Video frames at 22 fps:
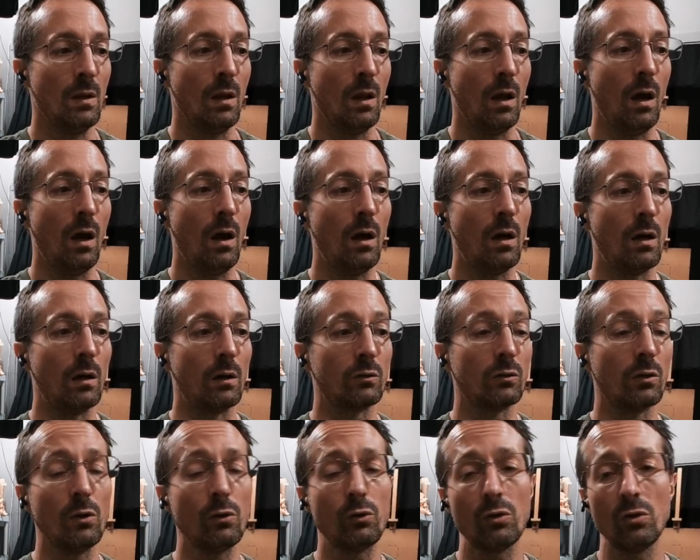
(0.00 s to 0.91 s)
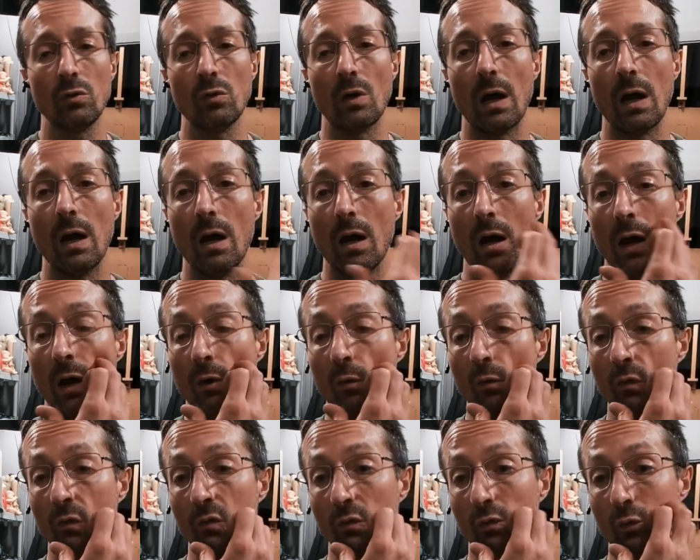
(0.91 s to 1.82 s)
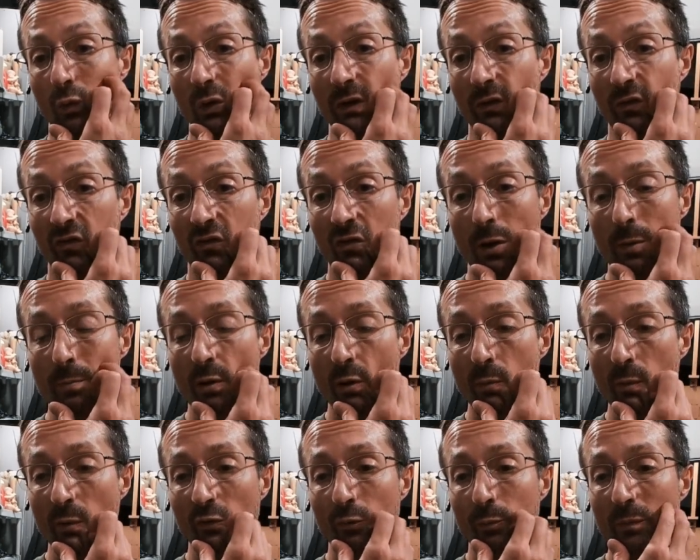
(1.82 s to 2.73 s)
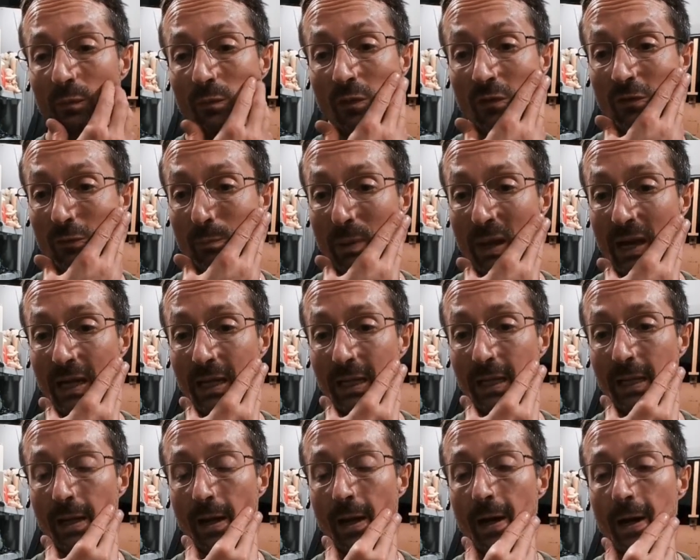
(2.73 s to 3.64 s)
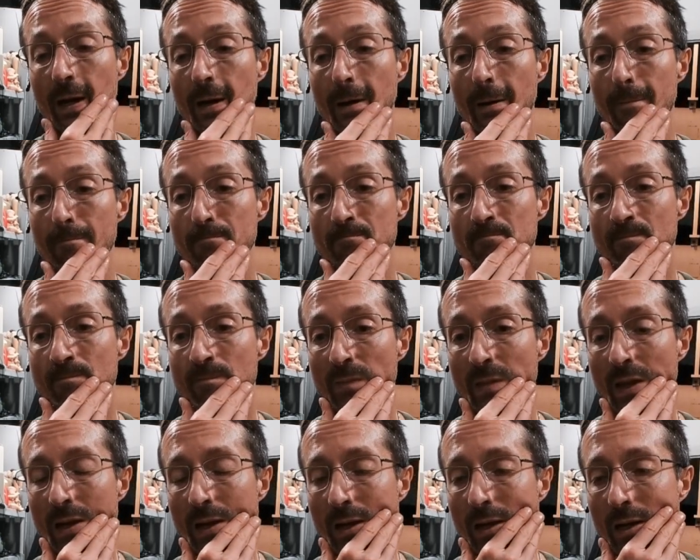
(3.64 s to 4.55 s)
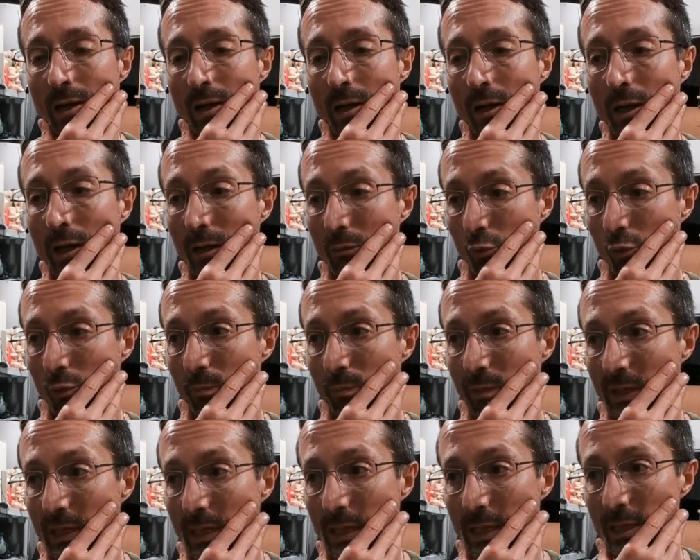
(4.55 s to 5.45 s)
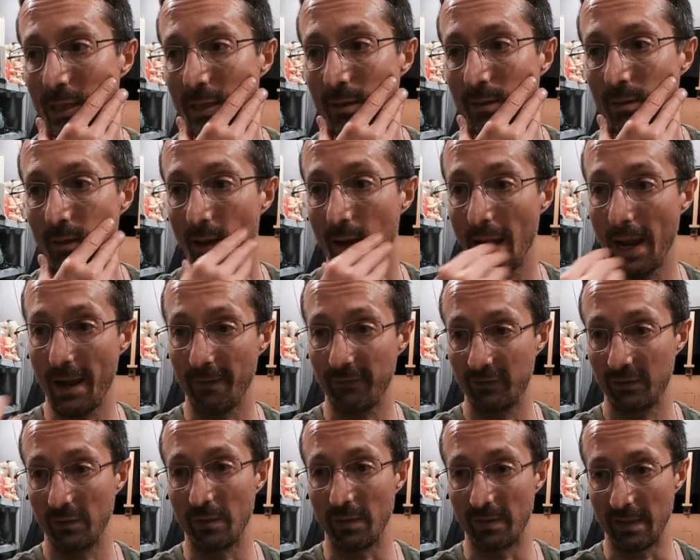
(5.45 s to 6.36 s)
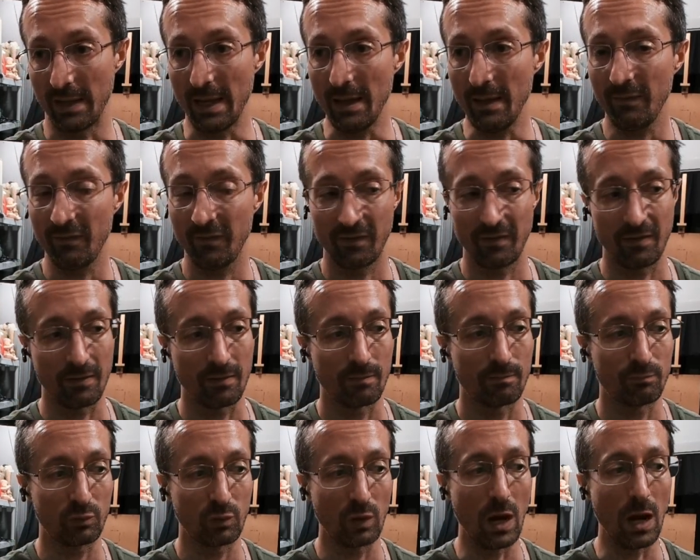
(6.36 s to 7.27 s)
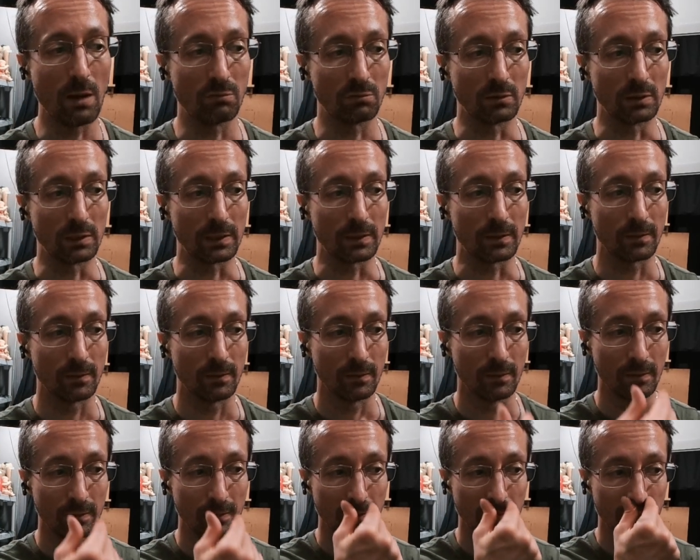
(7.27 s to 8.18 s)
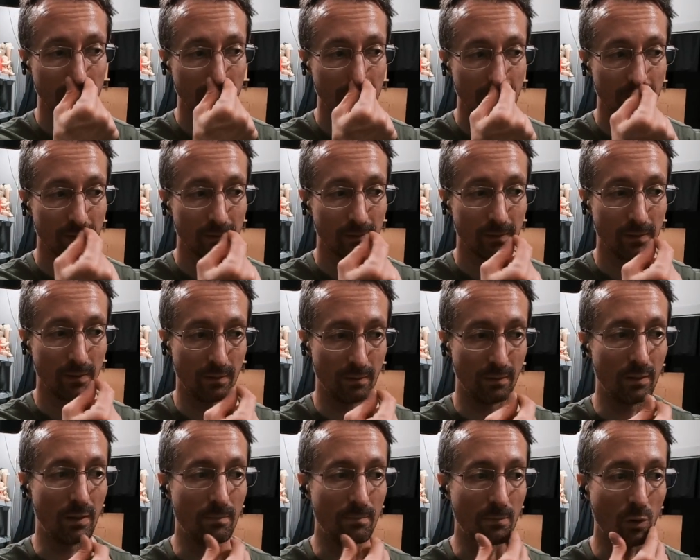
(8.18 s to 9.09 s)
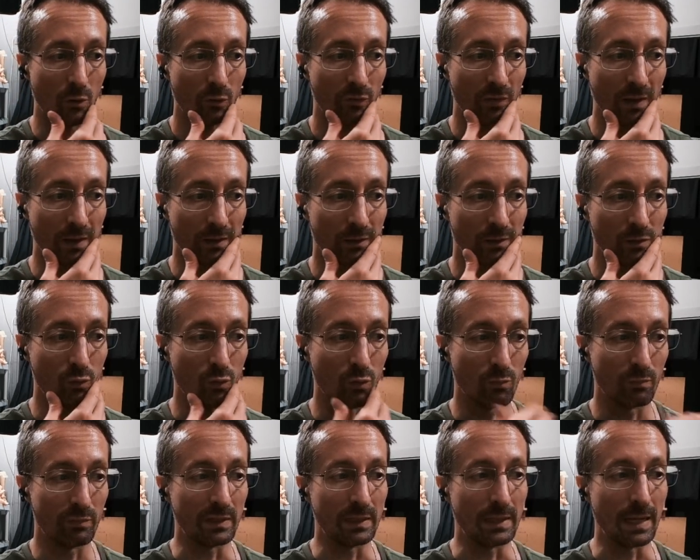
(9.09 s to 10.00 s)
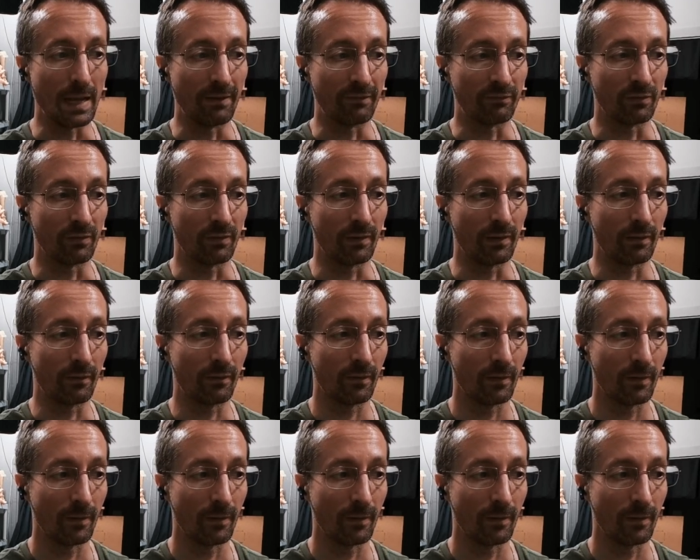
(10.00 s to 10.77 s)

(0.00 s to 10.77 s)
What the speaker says: Gloku, when to start Bobo's painting, it will be after this, probably. It most likely will be after this.